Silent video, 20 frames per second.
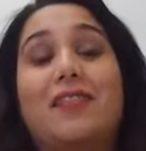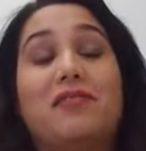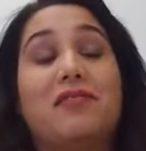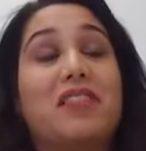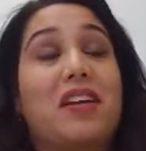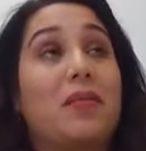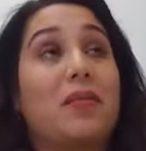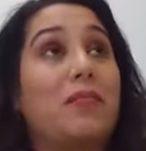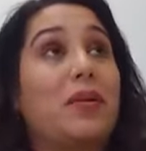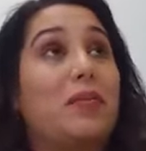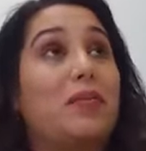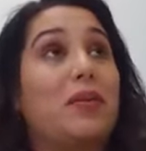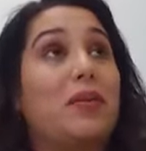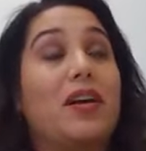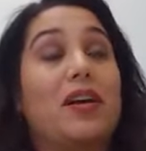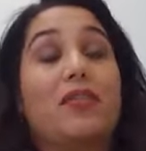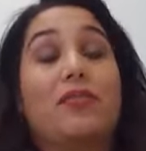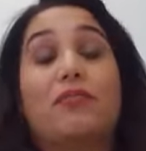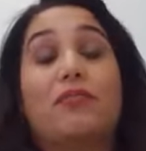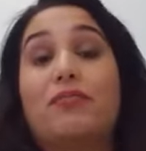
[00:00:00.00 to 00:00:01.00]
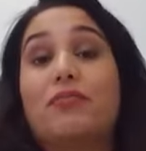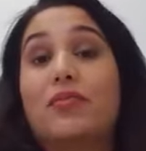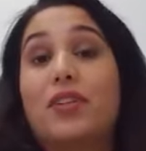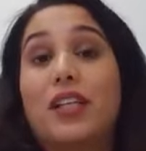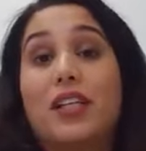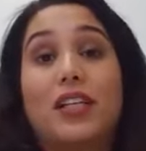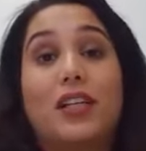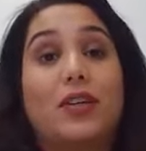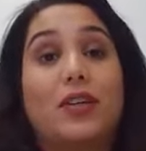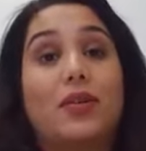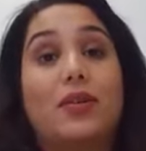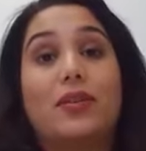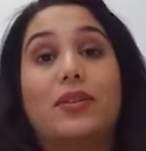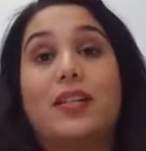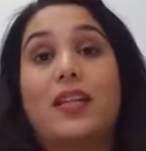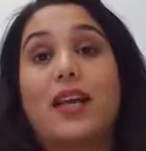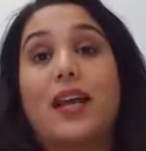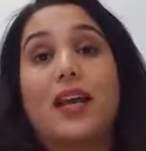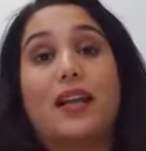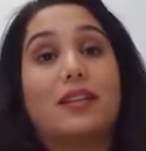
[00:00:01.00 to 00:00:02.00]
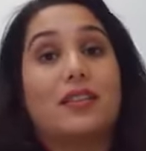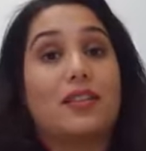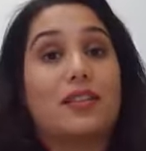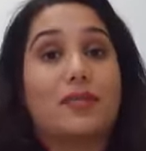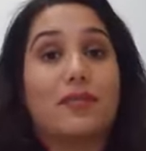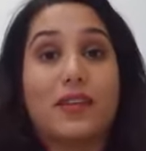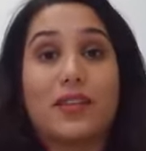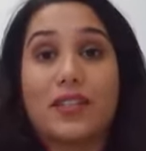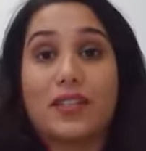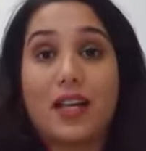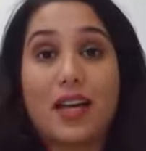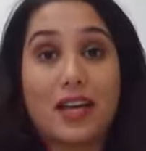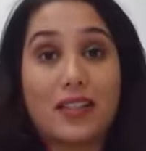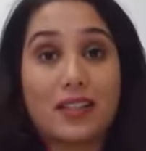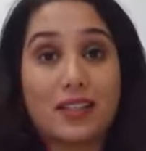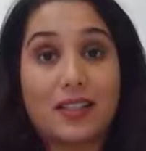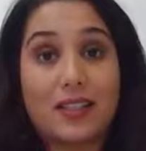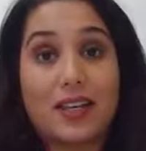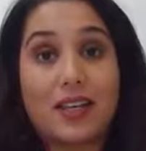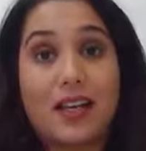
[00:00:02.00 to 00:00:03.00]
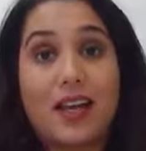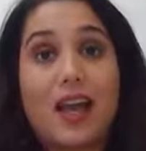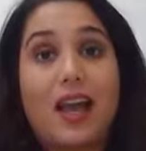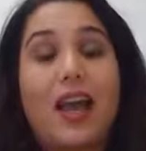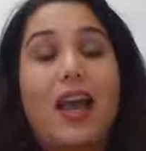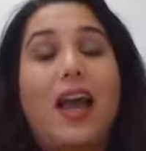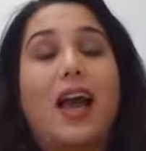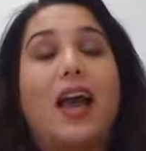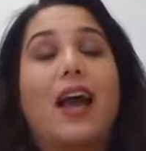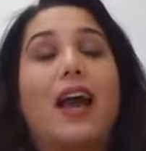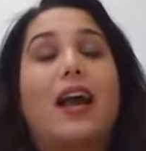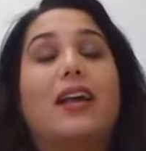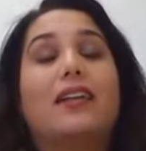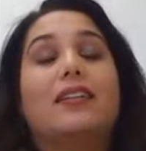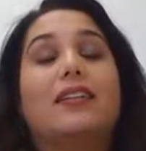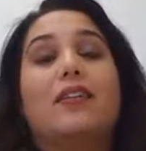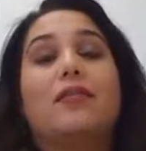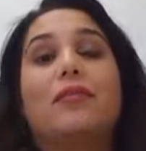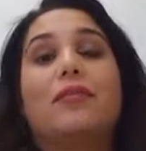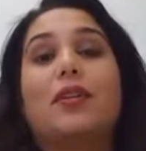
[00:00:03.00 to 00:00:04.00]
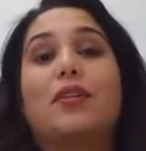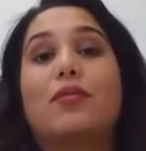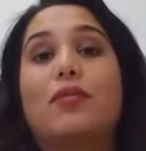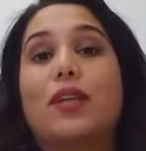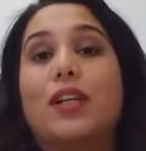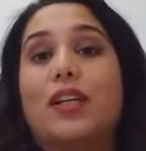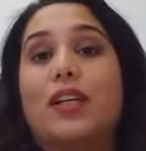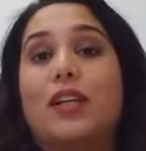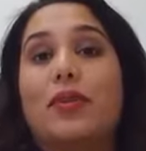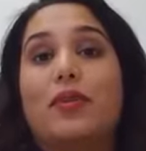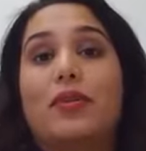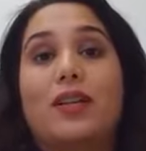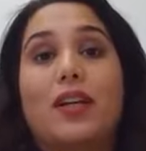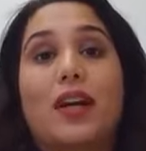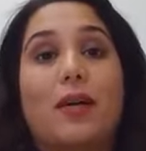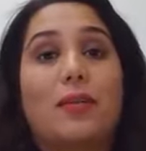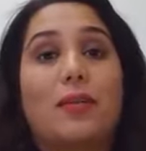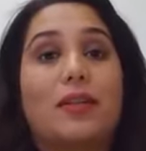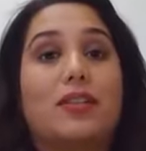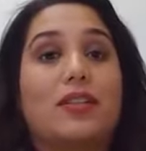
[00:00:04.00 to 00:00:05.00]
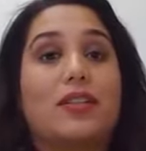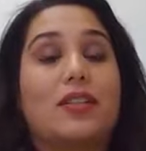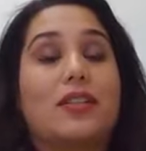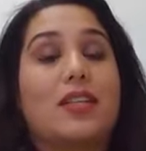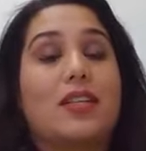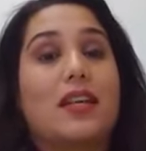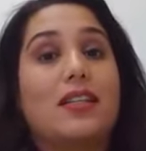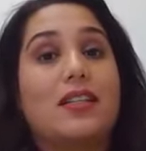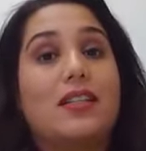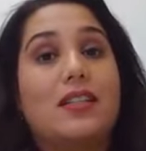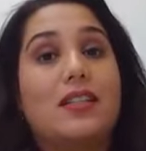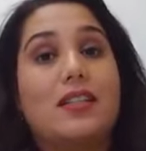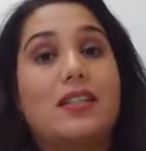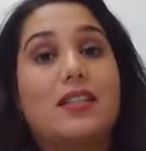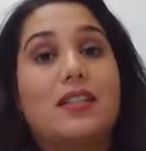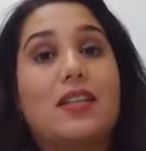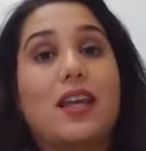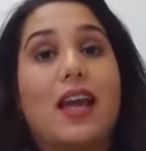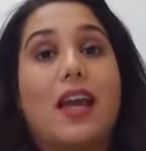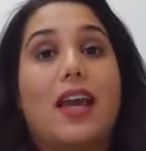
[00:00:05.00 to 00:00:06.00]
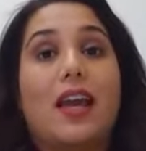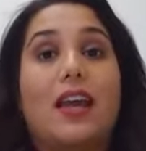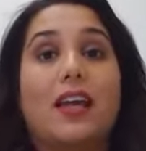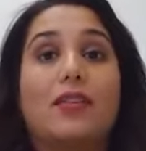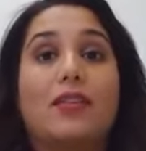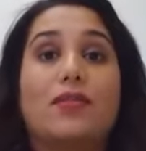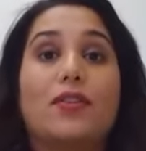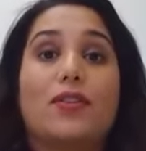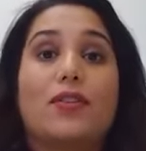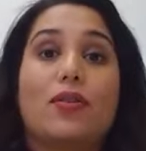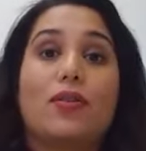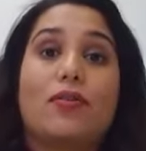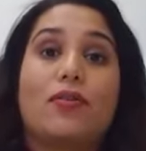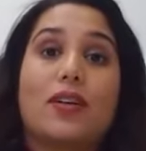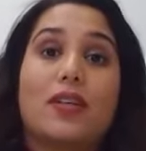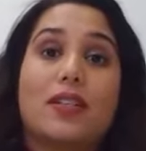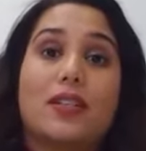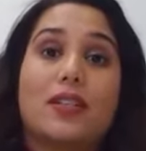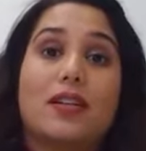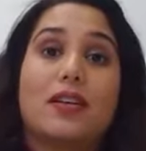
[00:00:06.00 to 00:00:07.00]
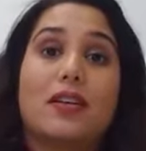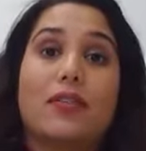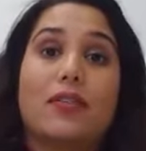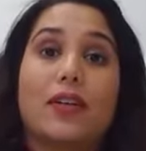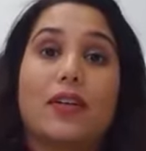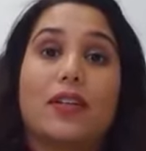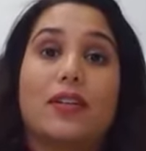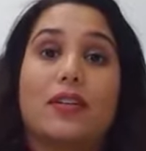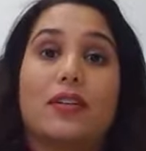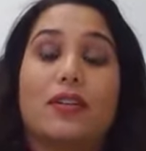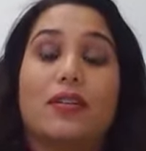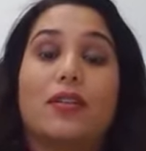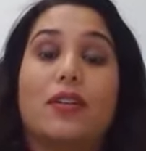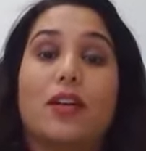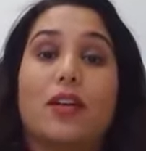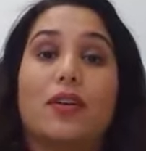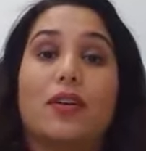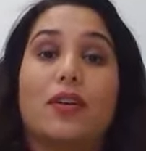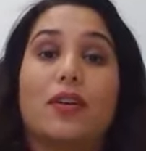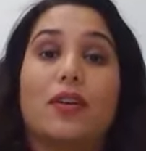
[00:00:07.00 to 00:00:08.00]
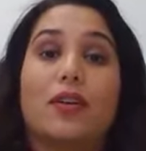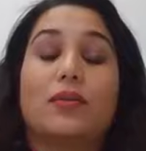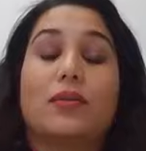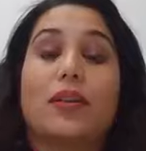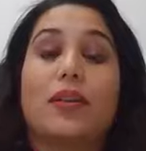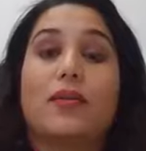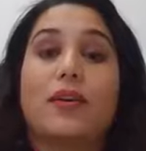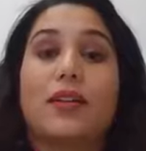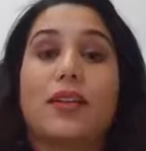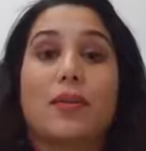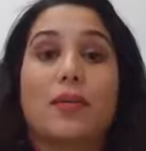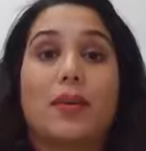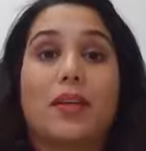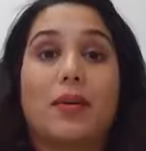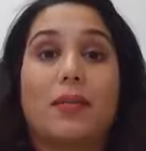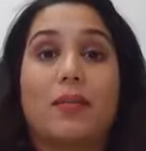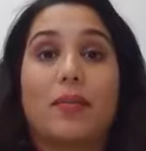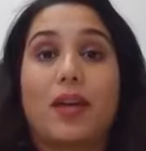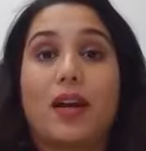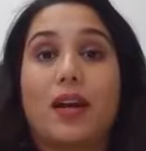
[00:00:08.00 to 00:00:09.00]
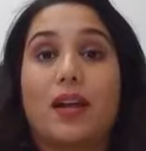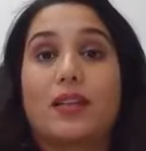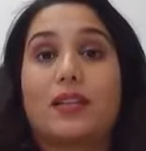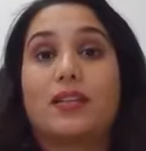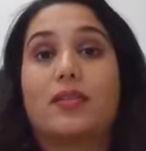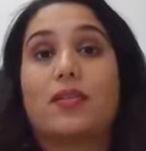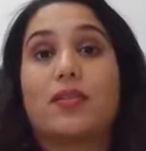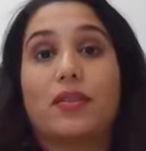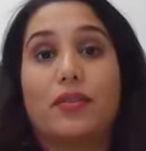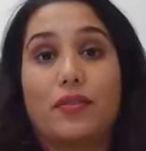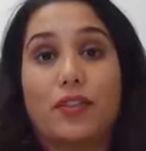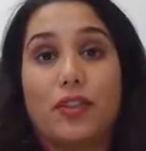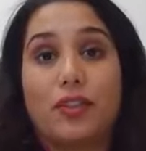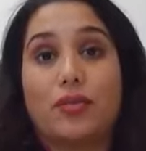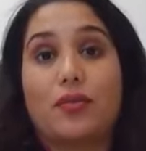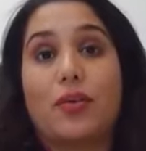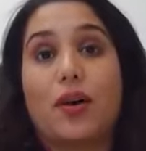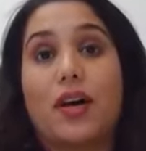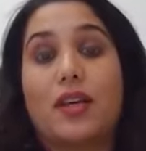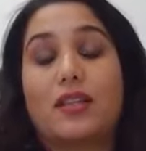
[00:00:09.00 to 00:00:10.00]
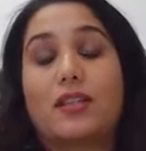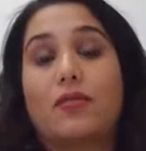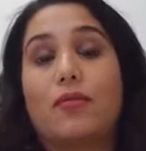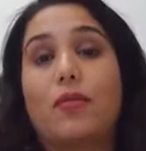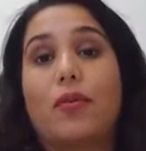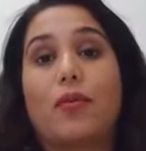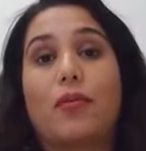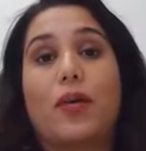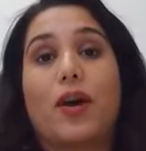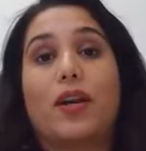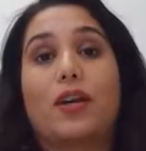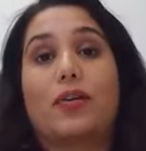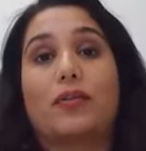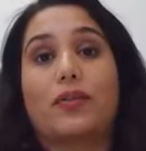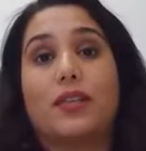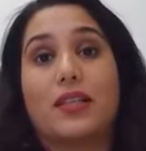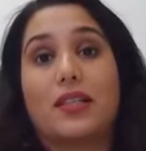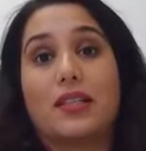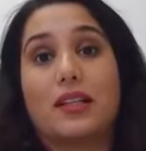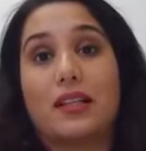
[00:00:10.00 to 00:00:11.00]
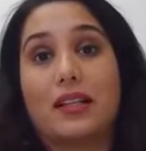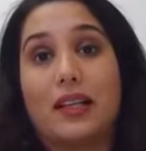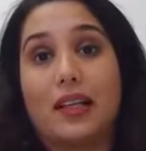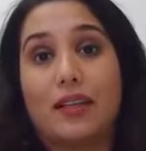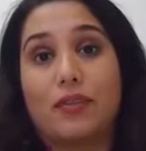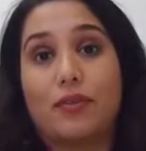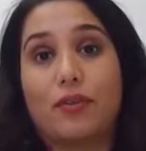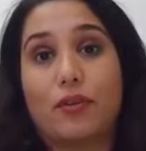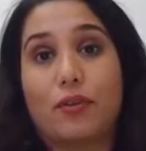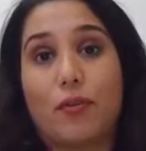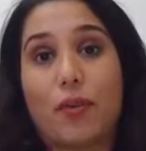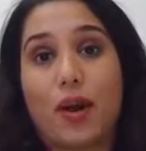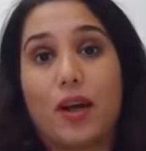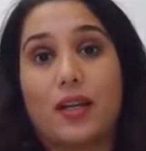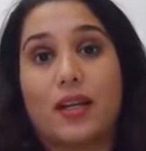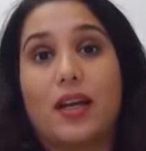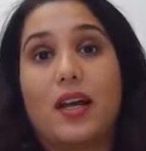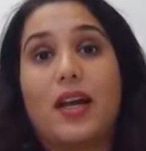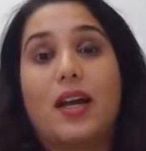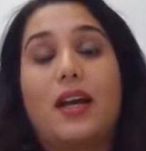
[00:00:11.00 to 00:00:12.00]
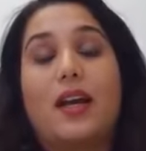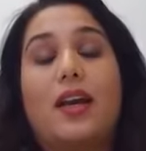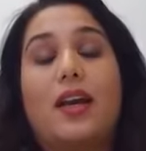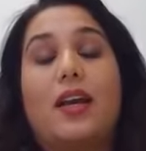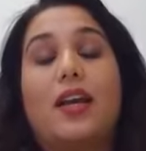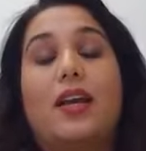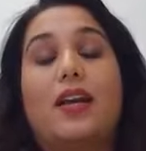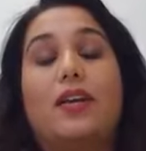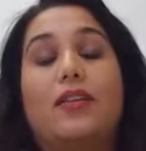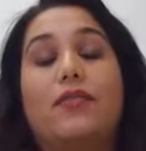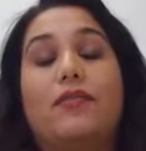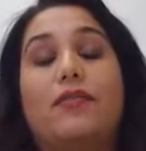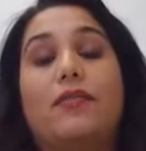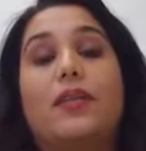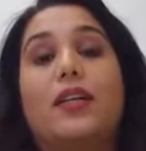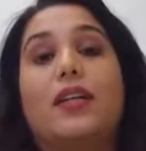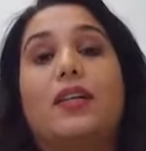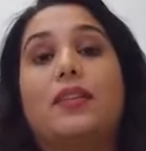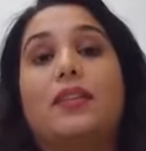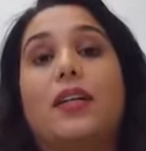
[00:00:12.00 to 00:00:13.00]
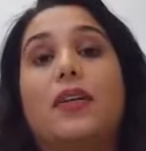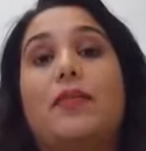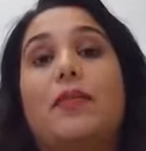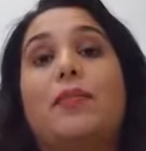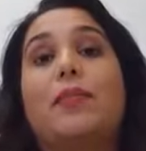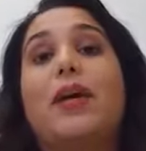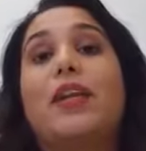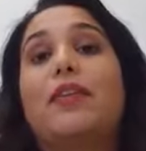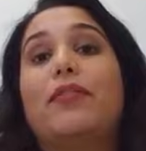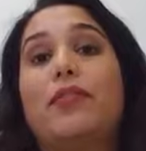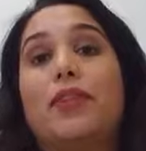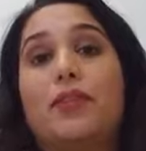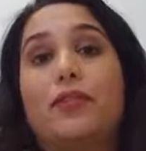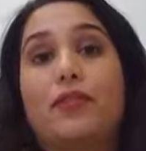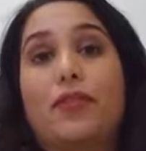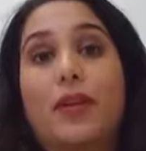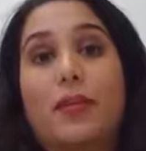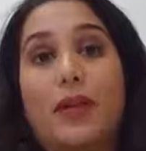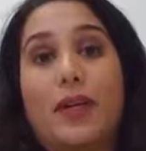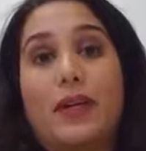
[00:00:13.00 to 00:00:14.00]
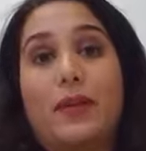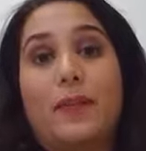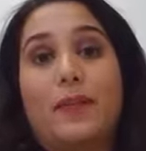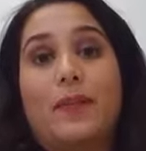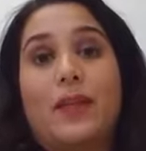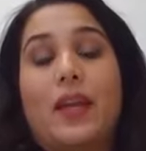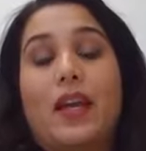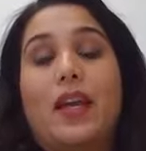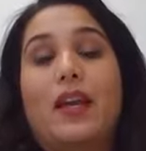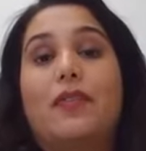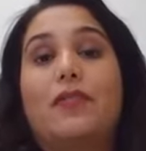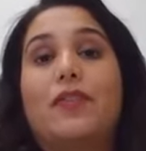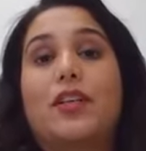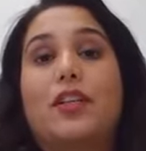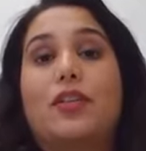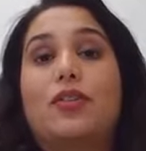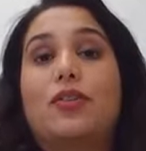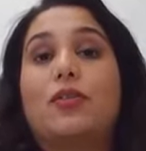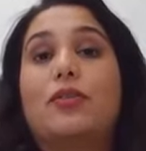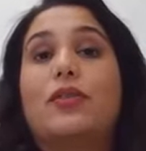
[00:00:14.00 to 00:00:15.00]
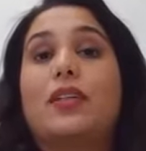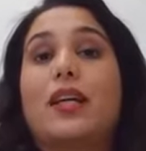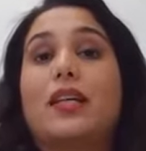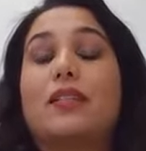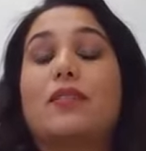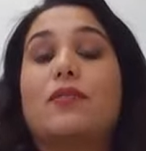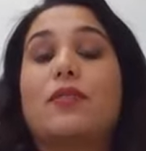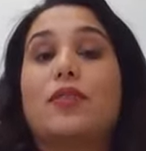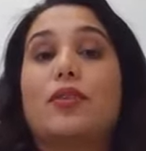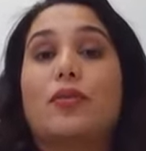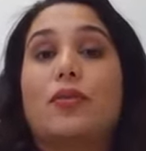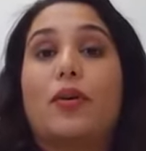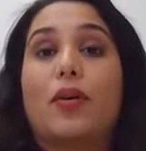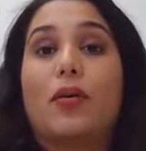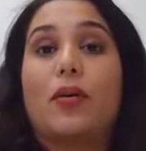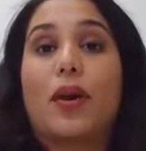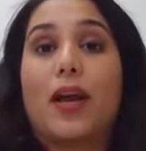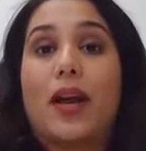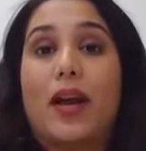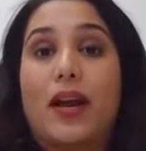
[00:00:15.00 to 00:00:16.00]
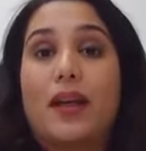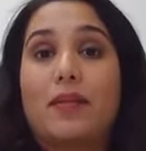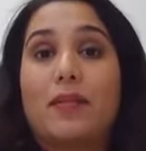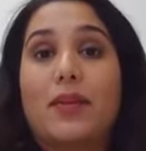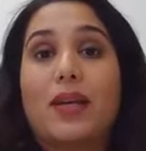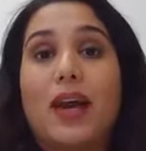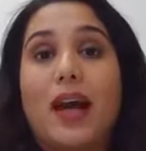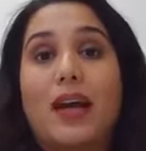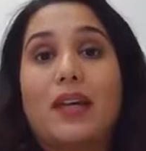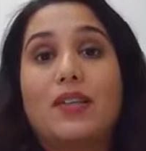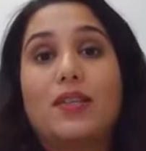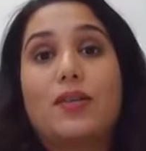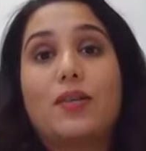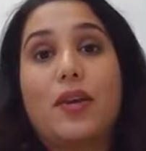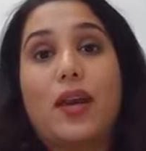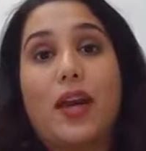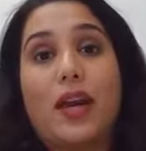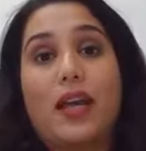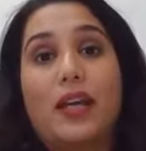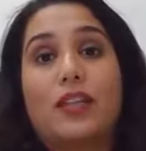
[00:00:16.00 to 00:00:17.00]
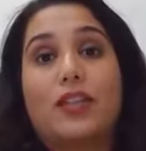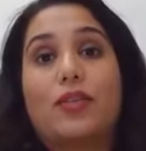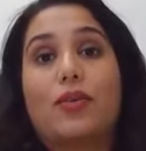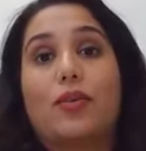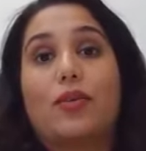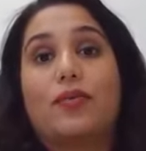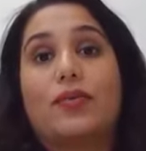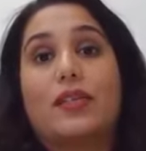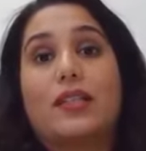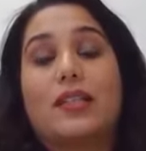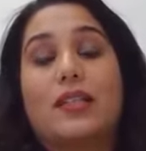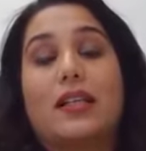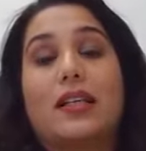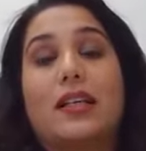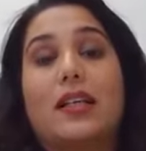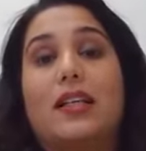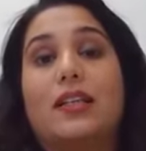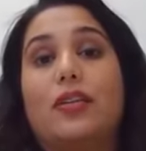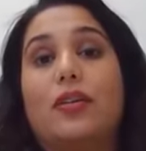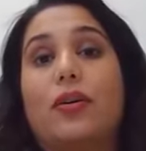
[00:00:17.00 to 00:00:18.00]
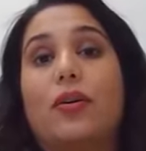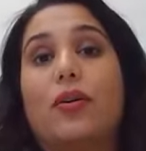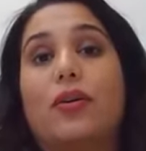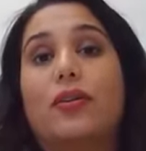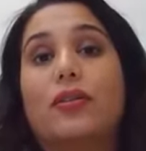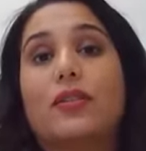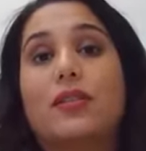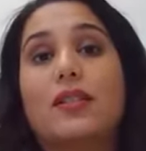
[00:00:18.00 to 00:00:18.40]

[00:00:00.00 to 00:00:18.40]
some people are really good, their health is fantastic, and they've been really good coming to the dentist, and we sort of consider whether giving them an implant if they do ask for one, or if there's a need for one, if they will benefit from it. If they do, yes, we do go ahead. But as you age, obviously your